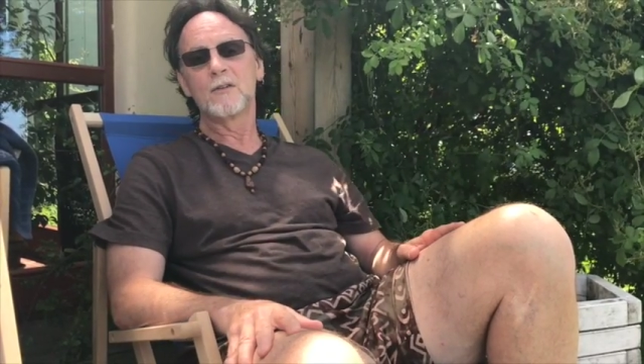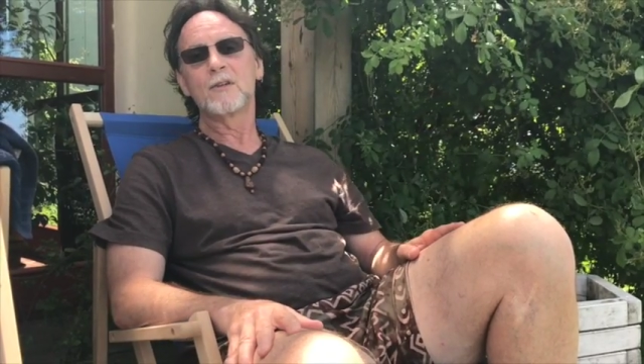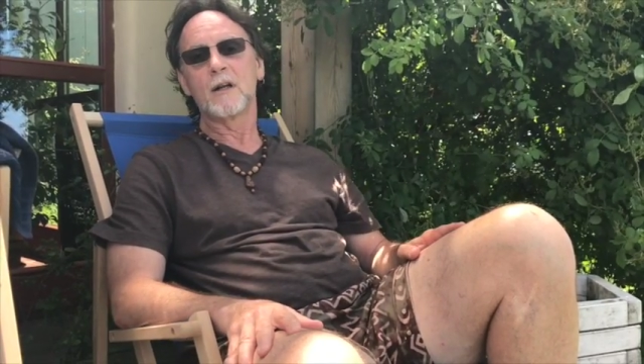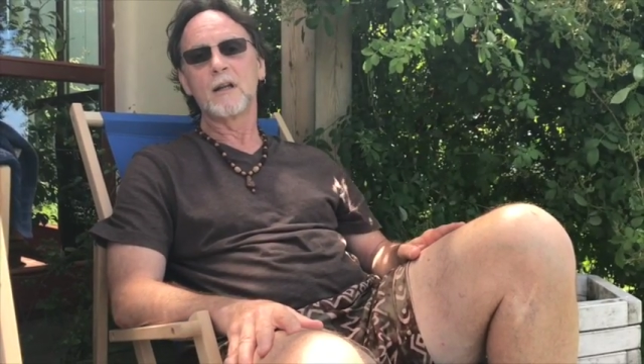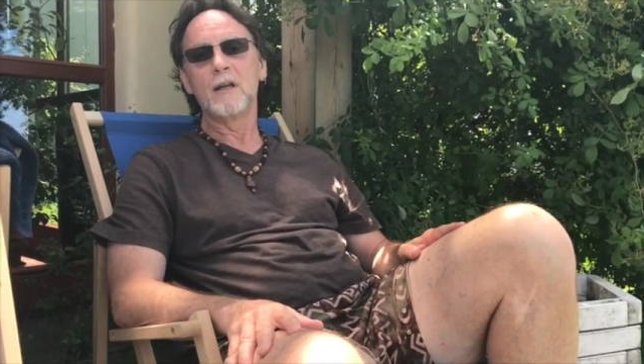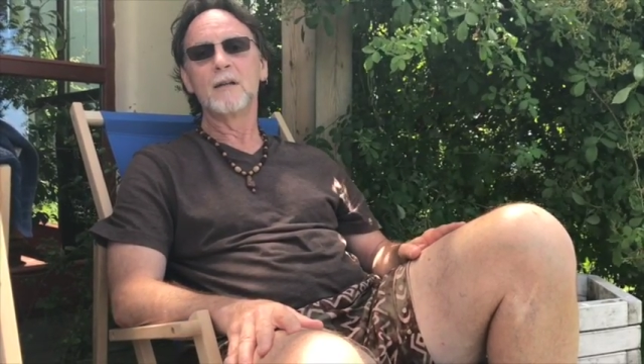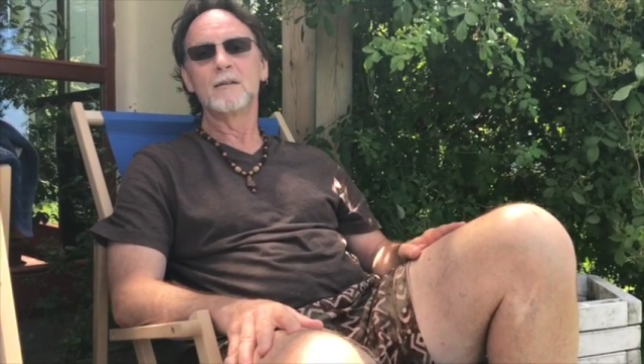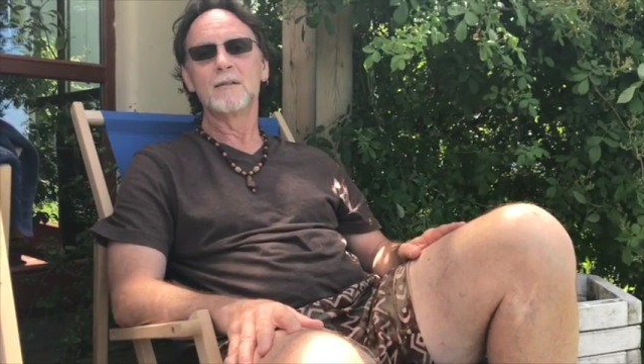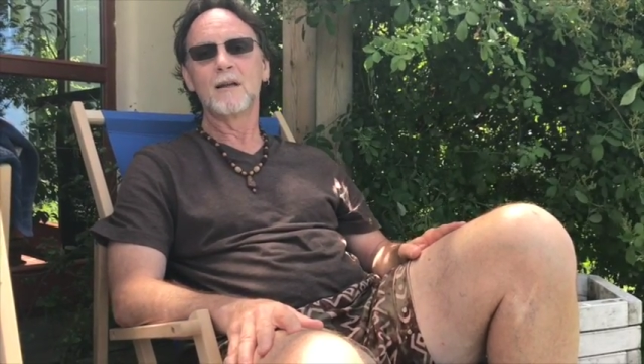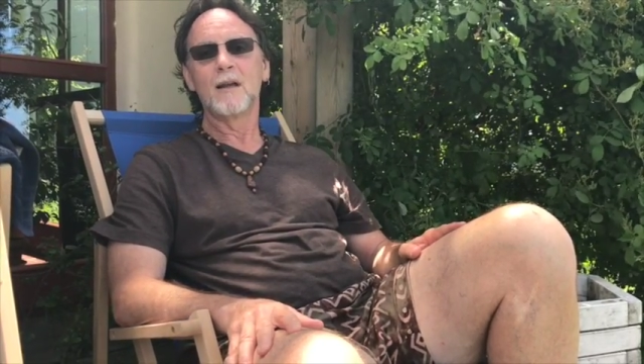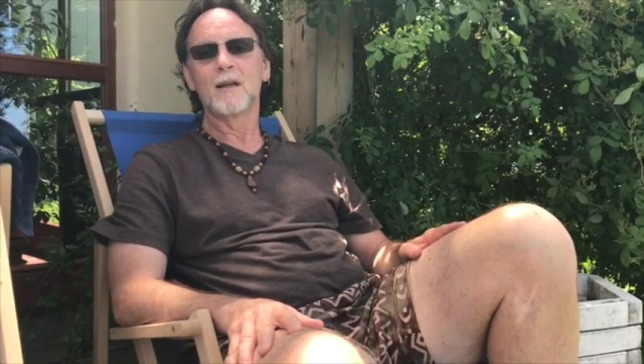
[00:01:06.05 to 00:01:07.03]
study
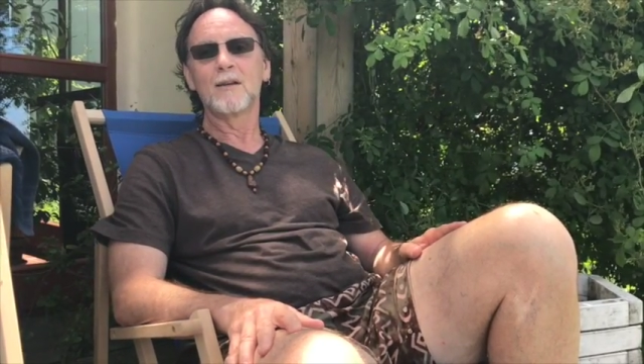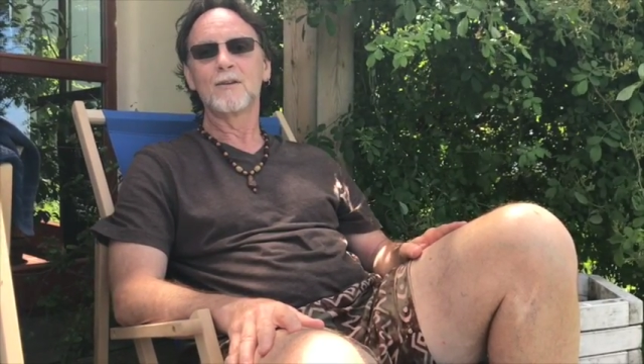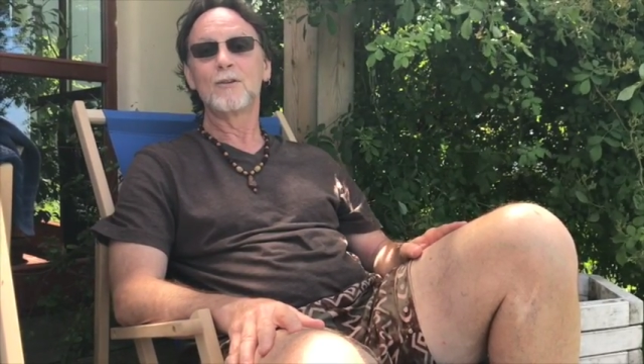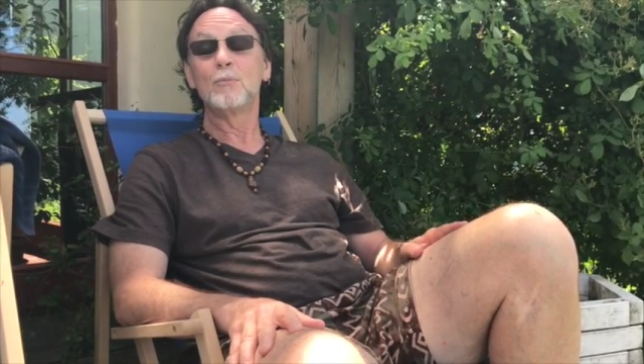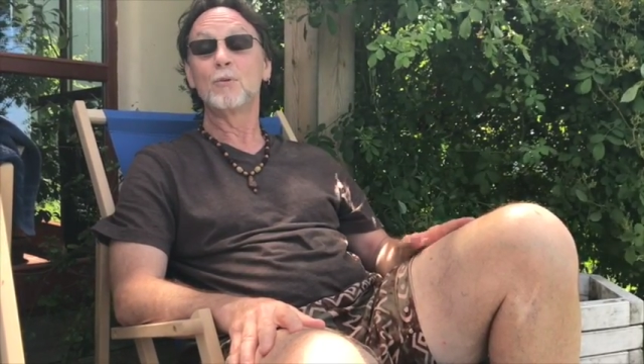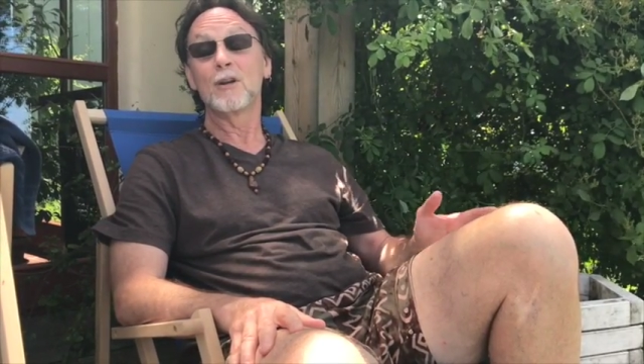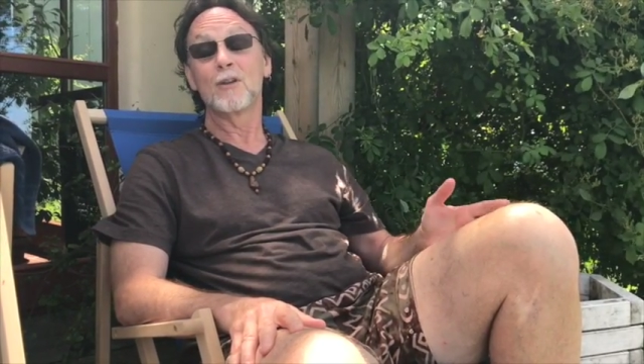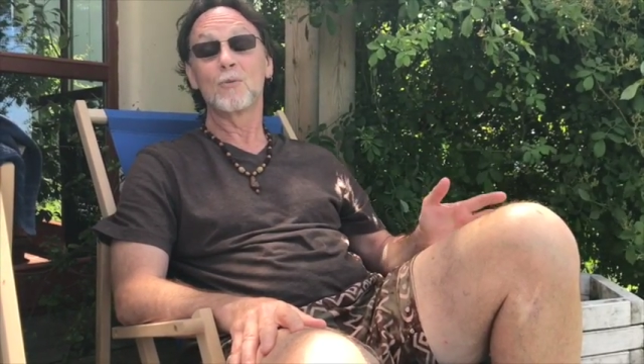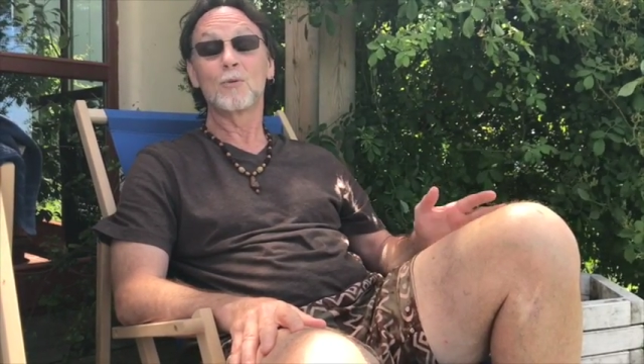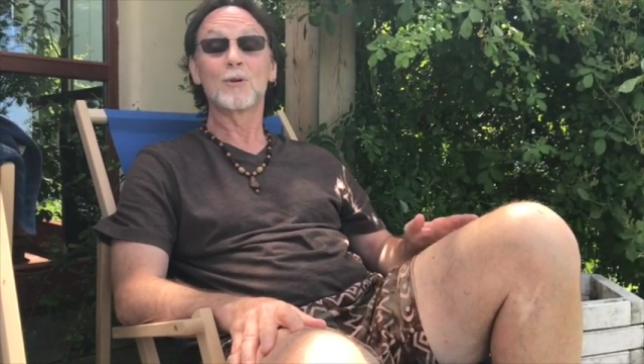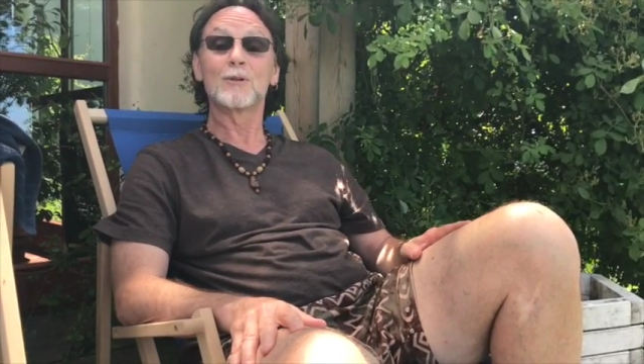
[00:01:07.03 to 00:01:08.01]
and to bring to
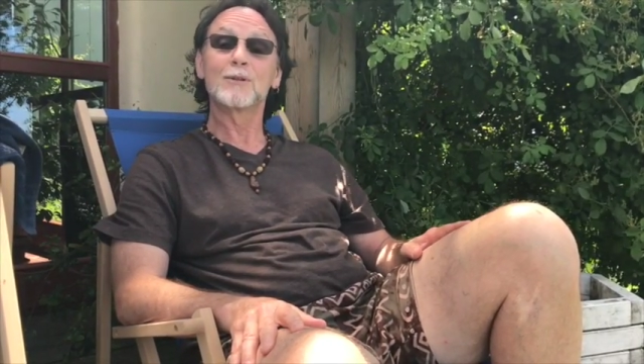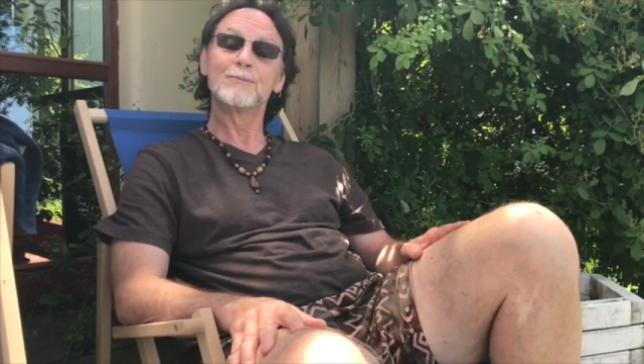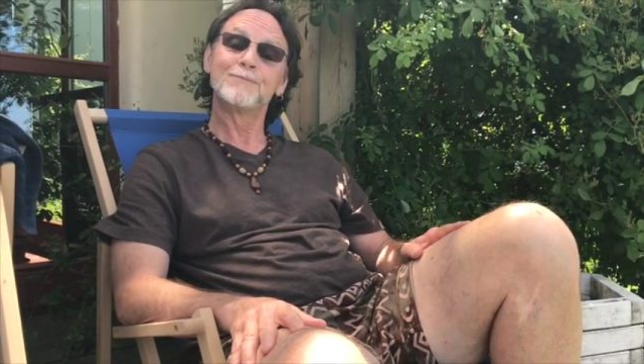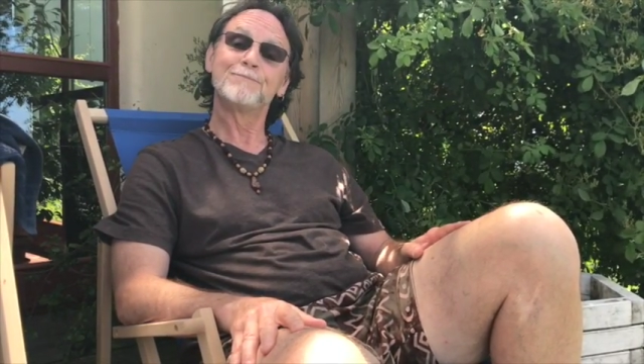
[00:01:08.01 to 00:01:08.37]
the world.